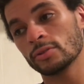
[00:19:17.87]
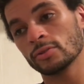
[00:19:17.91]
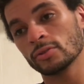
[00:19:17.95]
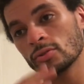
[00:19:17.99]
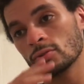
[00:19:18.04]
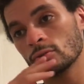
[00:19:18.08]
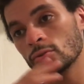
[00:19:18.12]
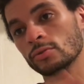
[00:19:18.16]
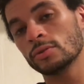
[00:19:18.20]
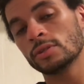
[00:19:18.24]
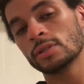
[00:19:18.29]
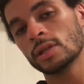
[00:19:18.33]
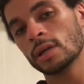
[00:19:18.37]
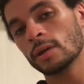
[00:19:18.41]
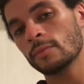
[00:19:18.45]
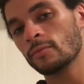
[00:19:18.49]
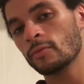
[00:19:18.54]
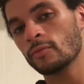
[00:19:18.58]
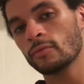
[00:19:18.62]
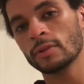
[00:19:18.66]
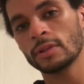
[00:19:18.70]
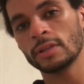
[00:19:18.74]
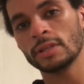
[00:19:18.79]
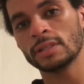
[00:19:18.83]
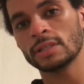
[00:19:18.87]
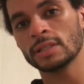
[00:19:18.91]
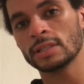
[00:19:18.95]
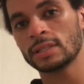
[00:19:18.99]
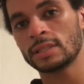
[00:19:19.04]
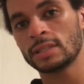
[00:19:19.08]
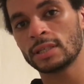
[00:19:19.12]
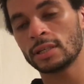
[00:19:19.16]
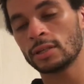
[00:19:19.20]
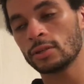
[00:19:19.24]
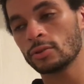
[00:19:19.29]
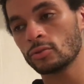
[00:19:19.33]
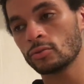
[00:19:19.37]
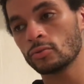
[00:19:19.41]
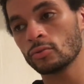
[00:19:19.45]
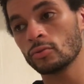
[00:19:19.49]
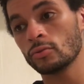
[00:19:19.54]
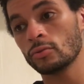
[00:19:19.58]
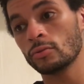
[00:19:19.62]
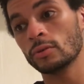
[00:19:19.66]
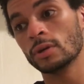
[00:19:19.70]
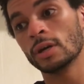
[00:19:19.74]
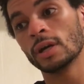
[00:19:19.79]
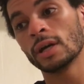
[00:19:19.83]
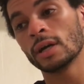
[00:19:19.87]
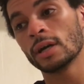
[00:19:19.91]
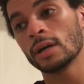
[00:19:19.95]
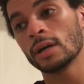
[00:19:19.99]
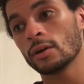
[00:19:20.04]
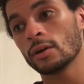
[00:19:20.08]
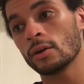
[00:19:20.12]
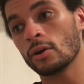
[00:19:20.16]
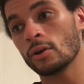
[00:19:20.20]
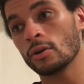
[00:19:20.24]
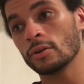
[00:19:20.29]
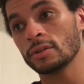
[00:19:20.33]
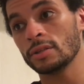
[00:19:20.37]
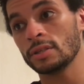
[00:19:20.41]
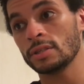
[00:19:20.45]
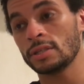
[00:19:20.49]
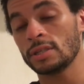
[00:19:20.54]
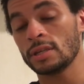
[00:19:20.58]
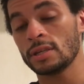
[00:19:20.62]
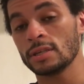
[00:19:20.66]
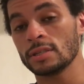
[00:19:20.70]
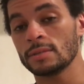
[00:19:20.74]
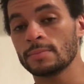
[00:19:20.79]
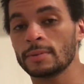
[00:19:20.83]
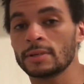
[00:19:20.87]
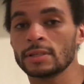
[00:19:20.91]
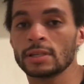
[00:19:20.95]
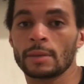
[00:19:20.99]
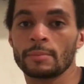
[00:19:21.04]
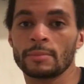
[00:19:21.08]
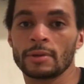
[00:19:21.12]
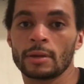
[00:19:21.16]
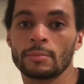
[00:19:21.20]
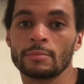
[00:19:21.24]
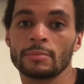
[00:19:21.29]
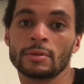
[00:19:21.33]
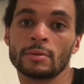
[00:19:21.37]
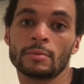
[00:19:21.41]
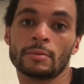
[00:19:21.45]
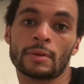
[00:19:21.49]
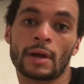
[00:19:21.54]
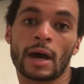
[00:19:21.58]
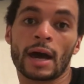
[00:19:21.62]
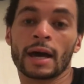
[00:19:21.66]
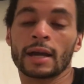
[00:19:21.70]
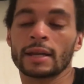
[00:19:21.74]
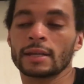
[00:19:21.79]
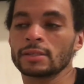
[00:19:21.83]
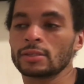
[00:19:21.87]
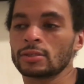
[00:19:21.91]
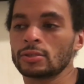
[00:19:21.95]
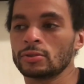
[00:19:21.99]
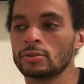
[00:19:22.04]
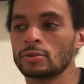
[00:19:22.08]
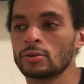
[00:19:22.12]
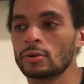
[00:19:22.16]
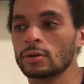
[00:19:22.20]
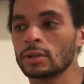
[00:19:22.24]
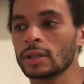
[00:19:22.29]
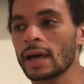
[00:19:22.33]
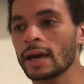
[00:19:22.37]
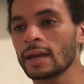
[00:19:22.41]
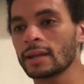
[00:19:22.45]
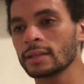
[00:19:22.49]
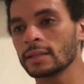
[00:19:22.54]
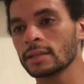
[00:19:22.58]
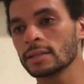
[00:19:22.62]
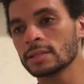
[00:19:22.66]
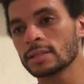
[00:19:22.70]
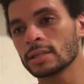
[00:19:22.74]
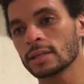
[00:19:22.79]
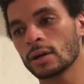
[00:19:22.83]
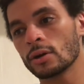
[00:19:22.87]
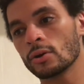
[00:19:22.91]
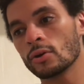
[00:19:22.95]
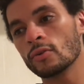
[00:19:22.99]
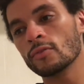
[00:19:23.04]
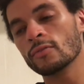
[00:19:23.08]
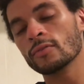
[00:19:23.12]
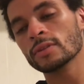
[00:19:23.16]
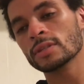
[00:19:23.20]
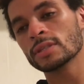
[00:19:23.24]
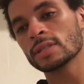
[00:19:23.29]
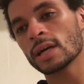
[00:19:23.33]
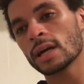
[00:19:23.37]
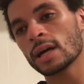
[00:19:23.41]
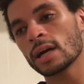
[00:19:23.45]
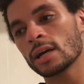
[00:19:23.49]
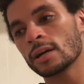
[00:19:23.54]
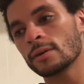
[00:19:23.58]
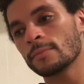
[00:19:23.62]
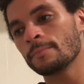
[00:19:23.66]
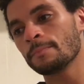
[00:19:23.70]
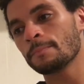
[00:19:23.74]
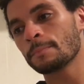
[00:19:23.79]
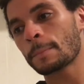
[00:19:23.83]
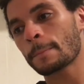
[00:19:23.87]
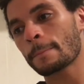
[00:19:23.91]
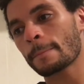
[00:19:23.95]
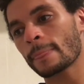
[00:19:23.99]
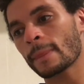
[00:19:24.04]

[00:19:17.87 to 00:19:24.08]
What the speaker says: So salute to them for really just sticking through all these years, because I mean, I'm being honest, you know, a lot of the over the time,